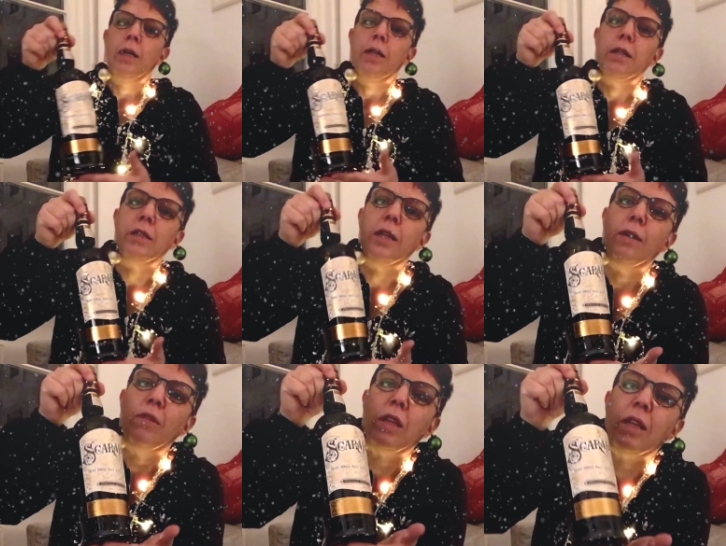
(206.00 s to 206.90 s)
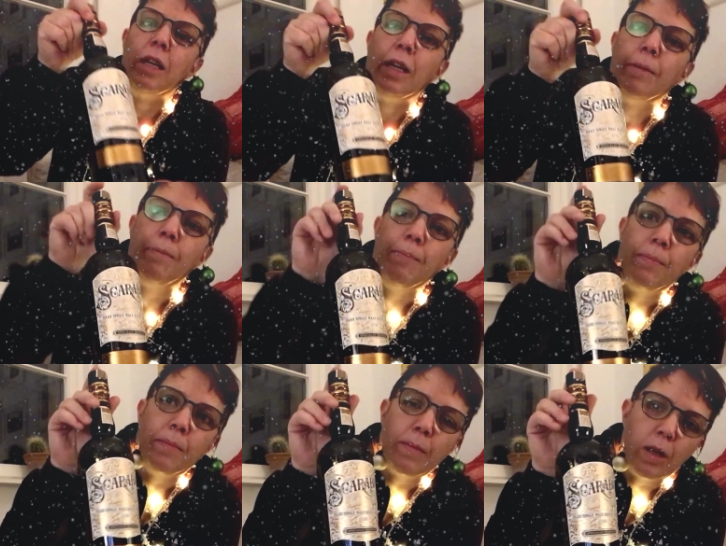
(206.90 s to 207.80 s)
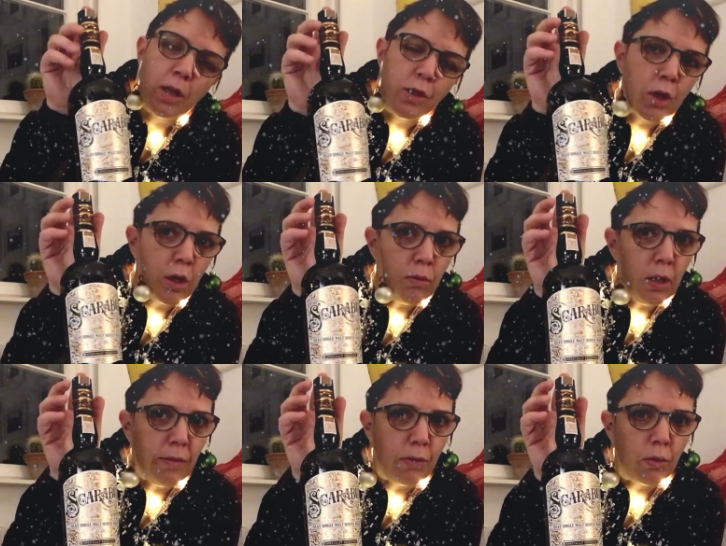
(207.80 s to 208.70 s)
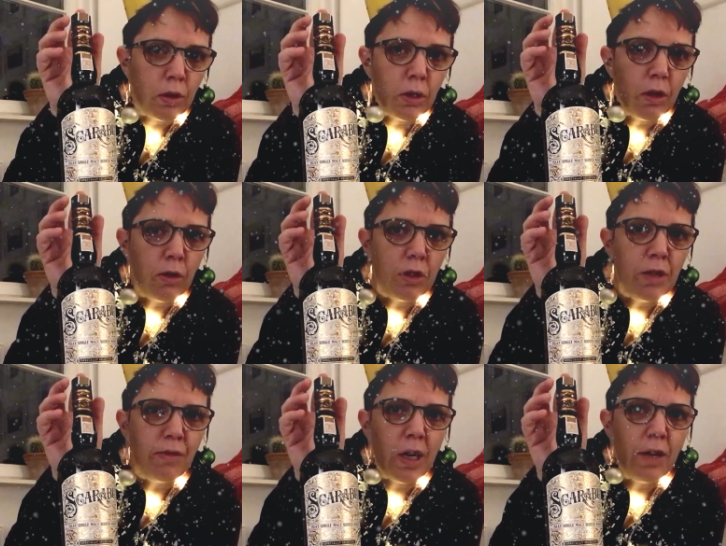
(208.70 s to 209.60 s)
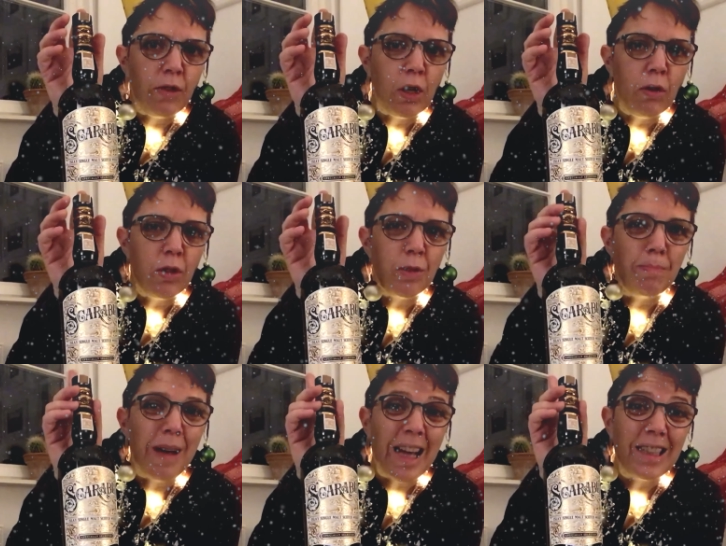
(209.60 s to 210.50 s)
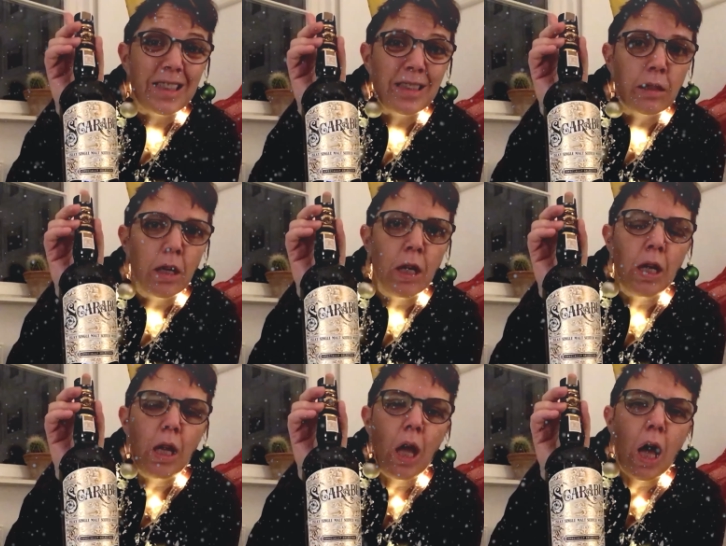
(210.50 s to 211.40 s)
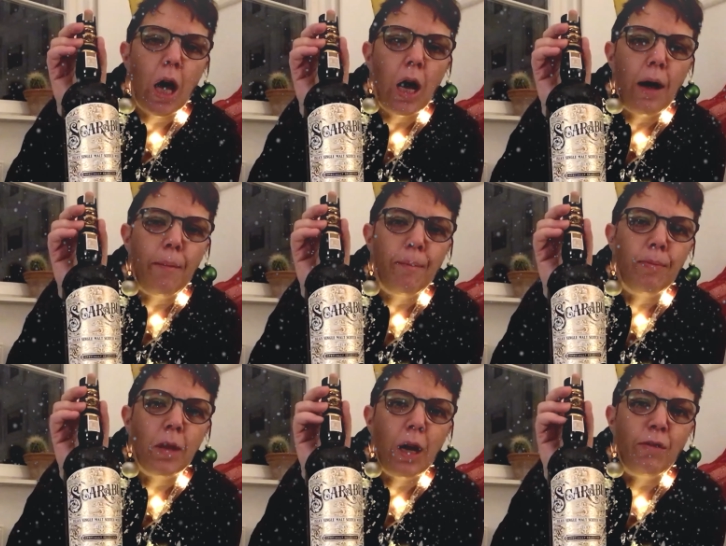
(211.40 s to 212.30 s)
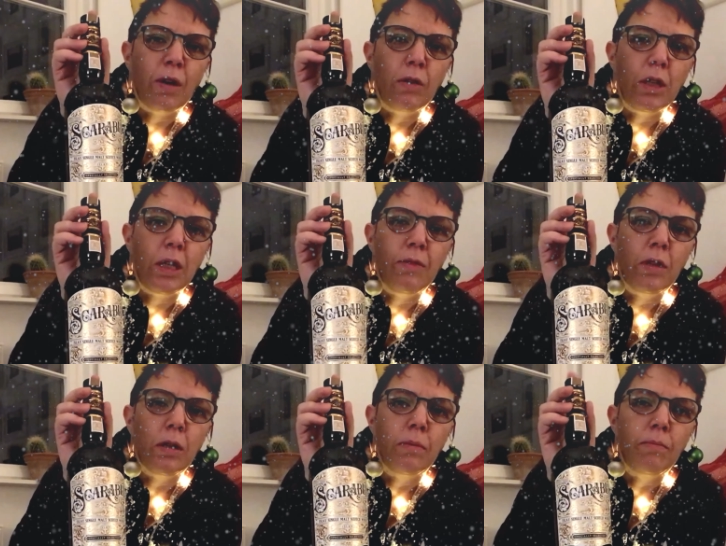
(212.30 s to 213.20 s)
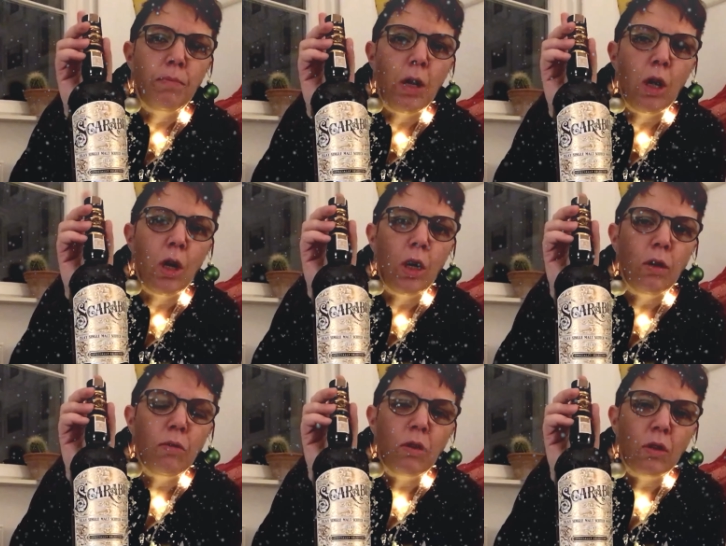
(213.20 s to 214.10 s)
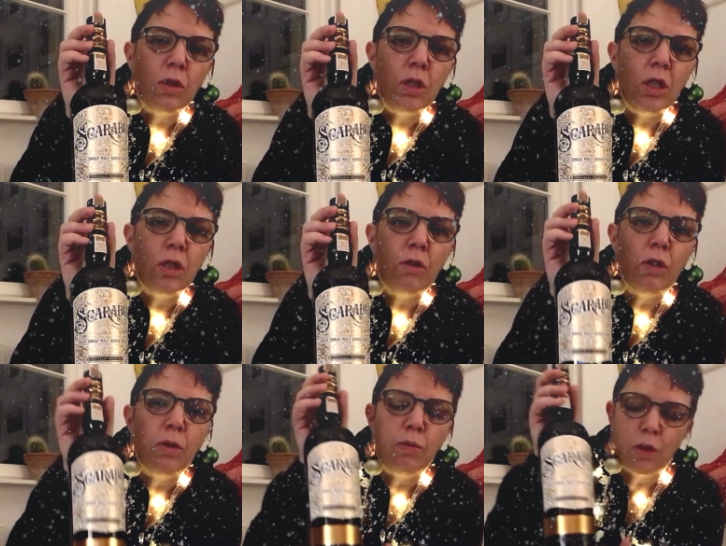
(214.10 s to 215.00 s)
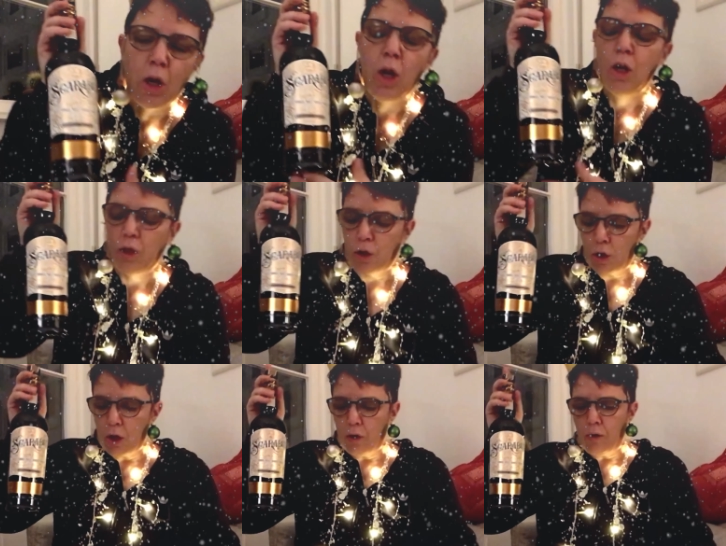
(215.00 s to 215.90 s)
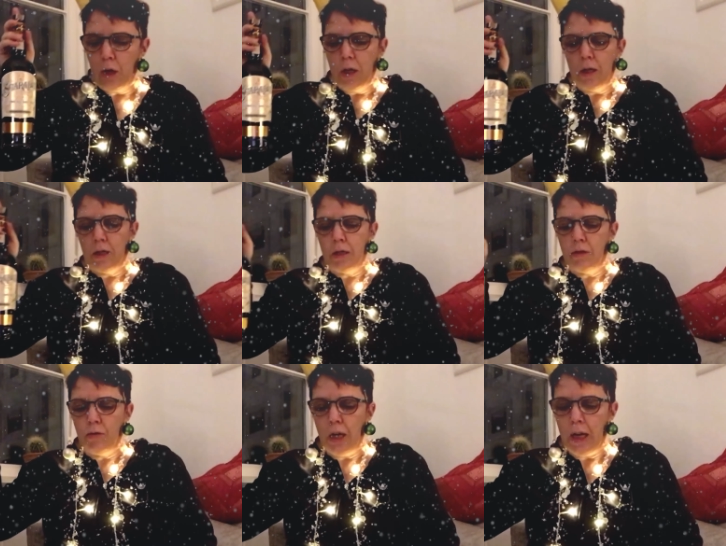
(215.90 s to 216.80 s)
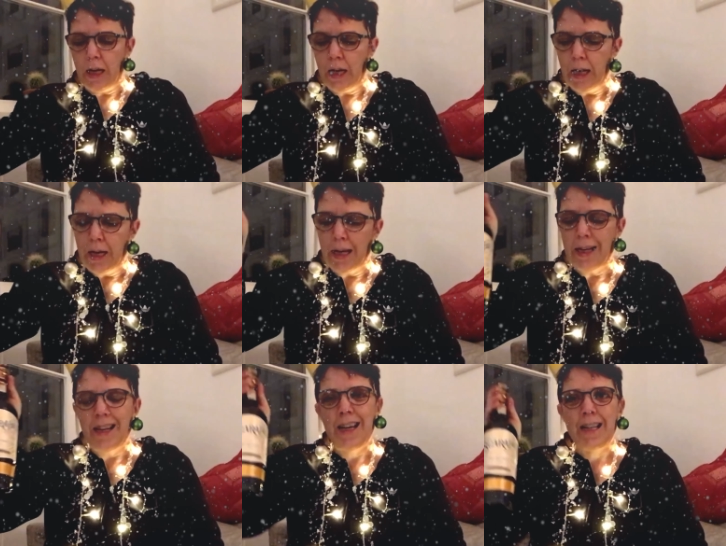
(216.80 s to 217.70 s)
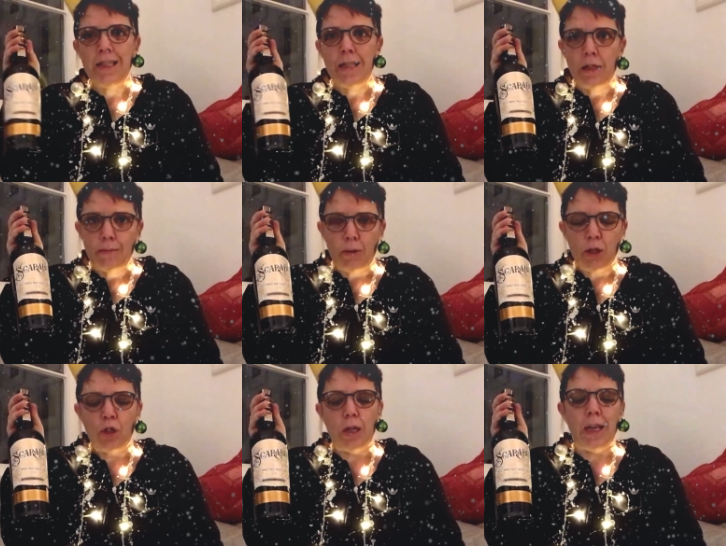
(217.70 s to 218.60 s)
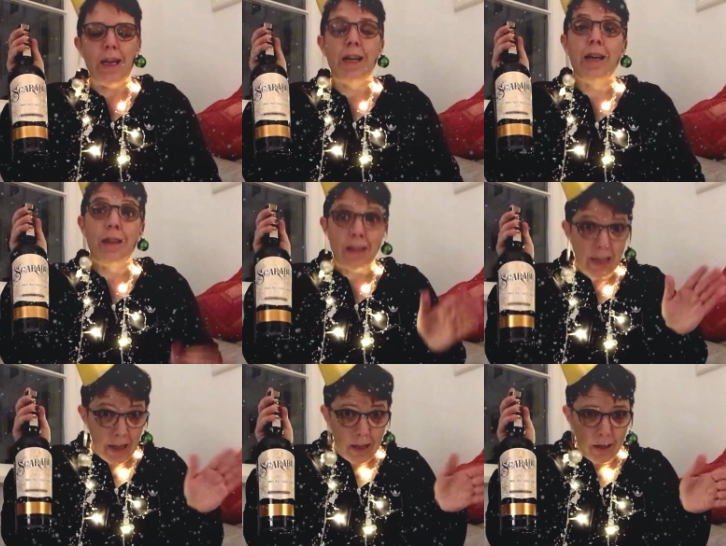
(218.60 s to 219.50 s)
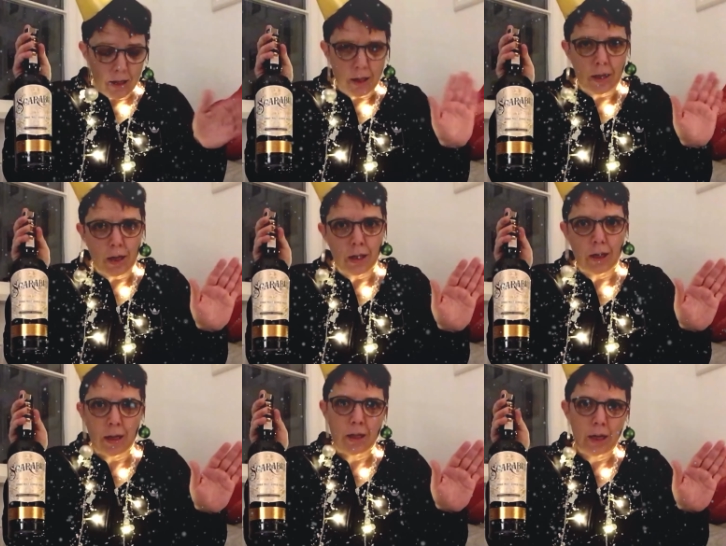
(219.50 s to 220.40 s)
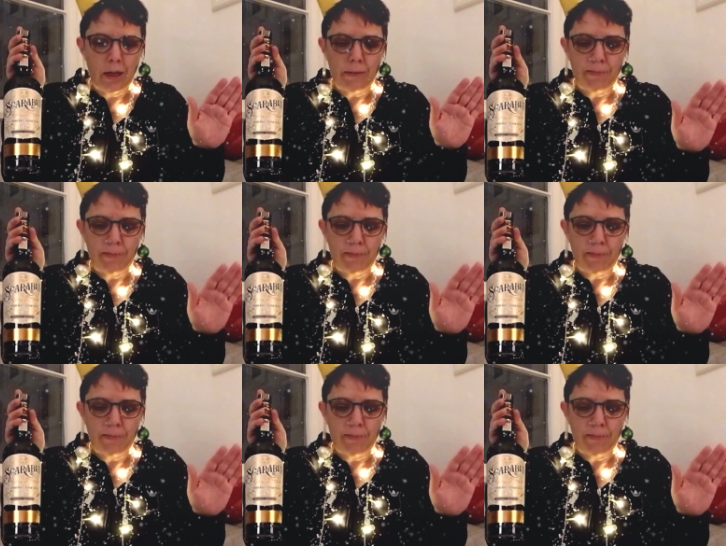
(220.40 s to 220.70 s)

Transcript: This lovely thing. It was only for 35 euros max um, I found it even below 30 euros. So this is really a nice expression. And I think, I think, I think, I think